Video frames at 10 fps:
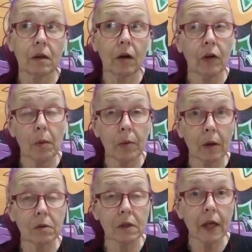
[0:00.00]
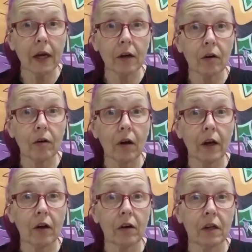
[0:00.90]
a couple hours later I
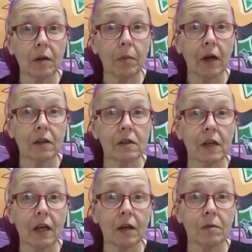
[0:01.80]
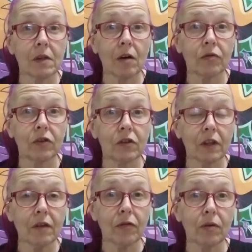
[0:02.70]
got an email saying it was out for
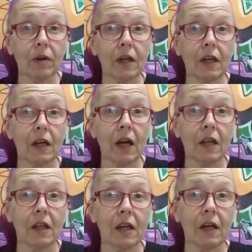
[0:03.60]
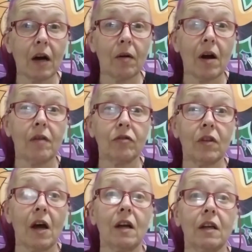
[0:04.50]
delivery, and then an hour after
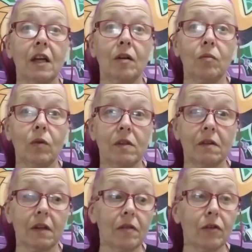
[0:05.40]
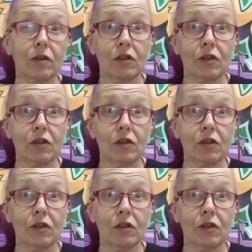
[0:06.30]
that it was delivered,